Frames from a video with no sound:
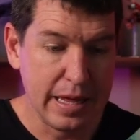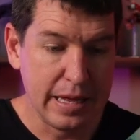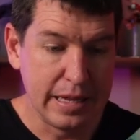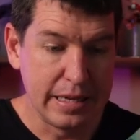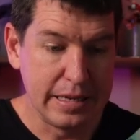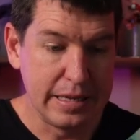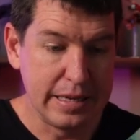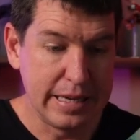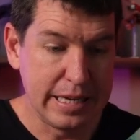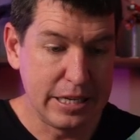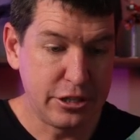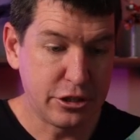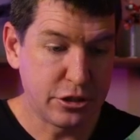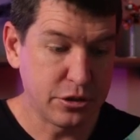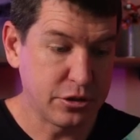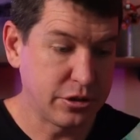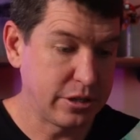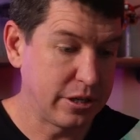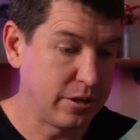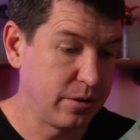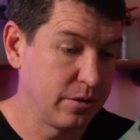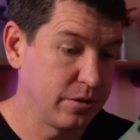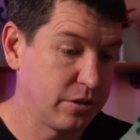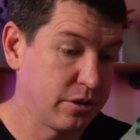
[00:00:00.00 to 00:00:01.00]
Nature
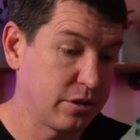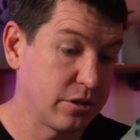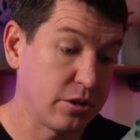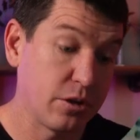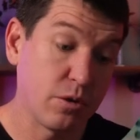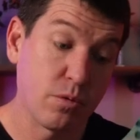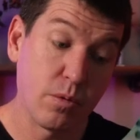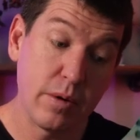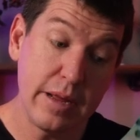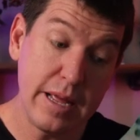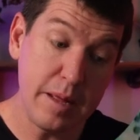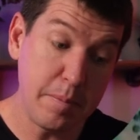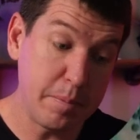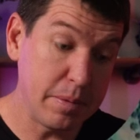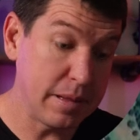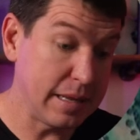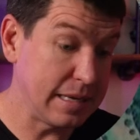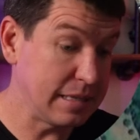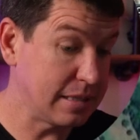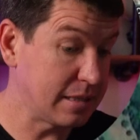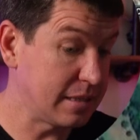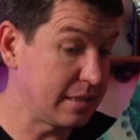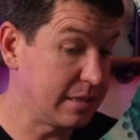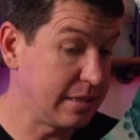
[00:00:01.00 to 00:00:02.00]
Center. This is a great
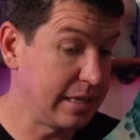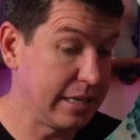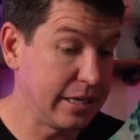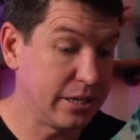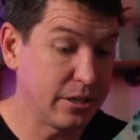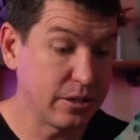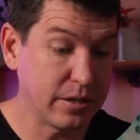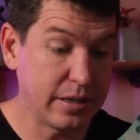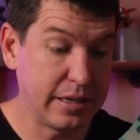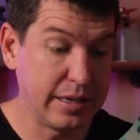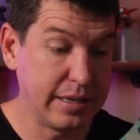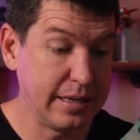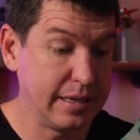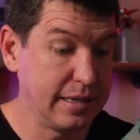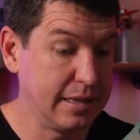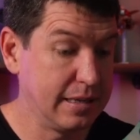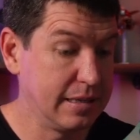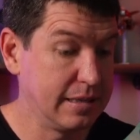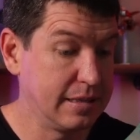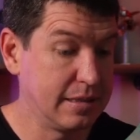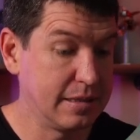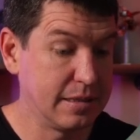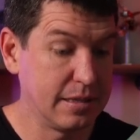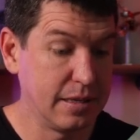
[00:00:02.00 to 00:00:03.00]
place to take your
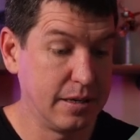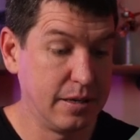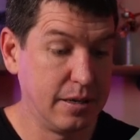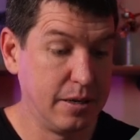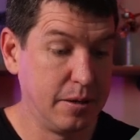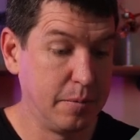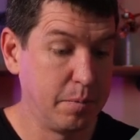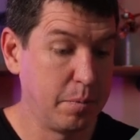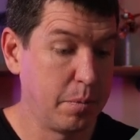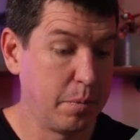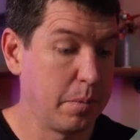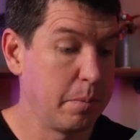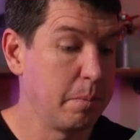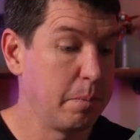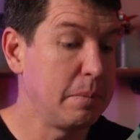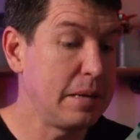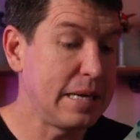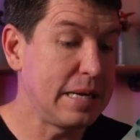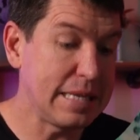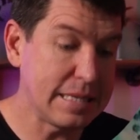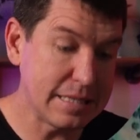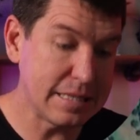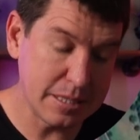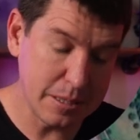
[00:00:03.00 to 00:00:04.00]
kids,
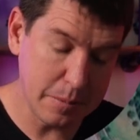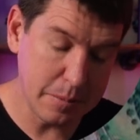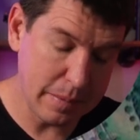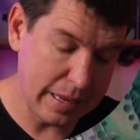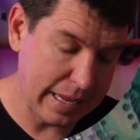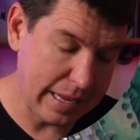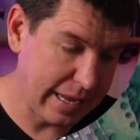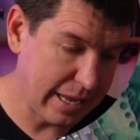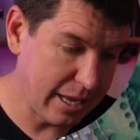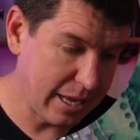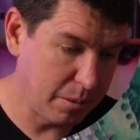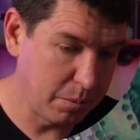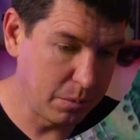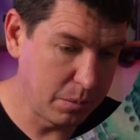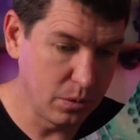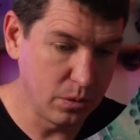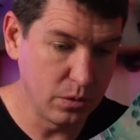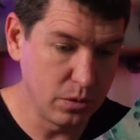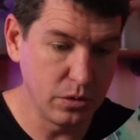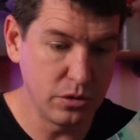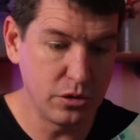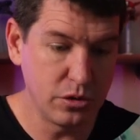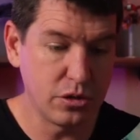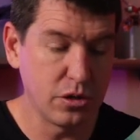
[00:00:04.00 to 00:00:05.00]
meet some
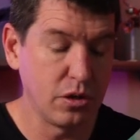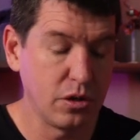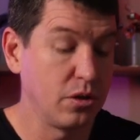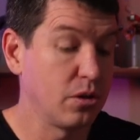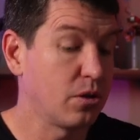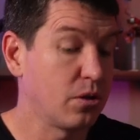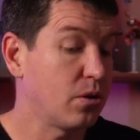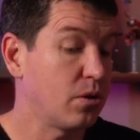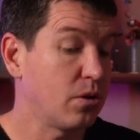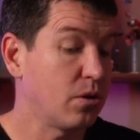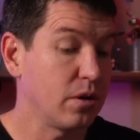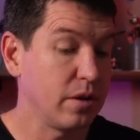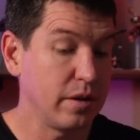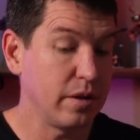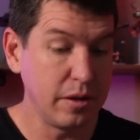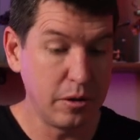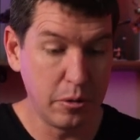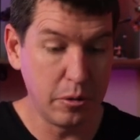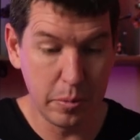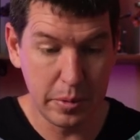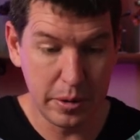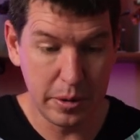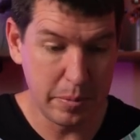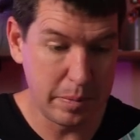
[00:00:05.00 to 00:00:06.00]
animals, learn a
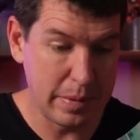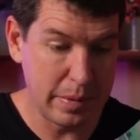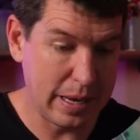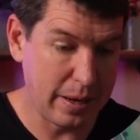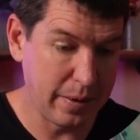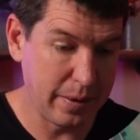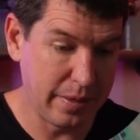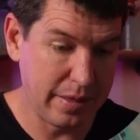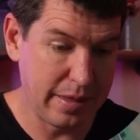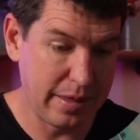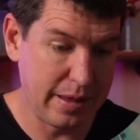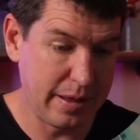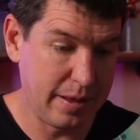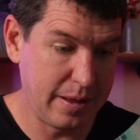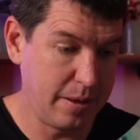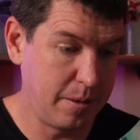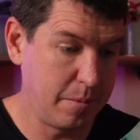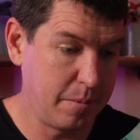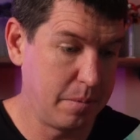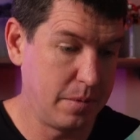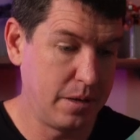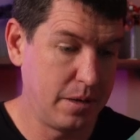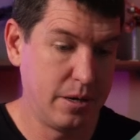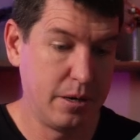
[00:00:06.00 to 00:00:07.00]
little bit about
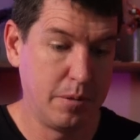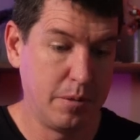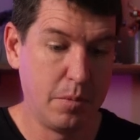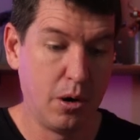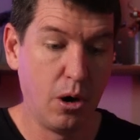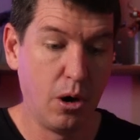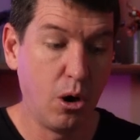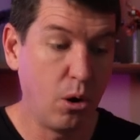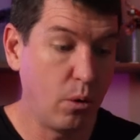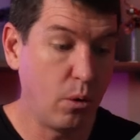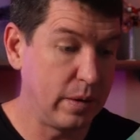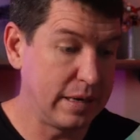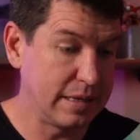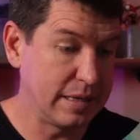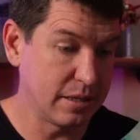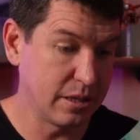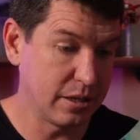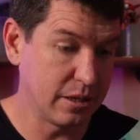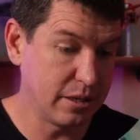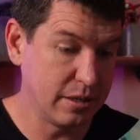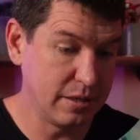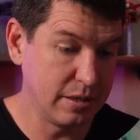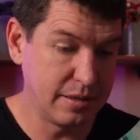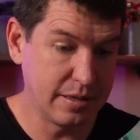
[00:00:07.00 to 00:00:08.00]
them, always a
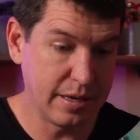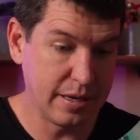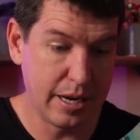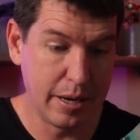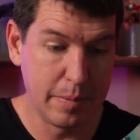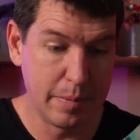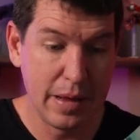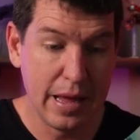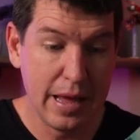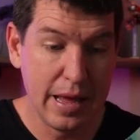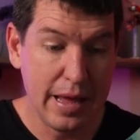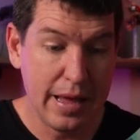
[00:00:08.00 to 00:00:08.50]
good time.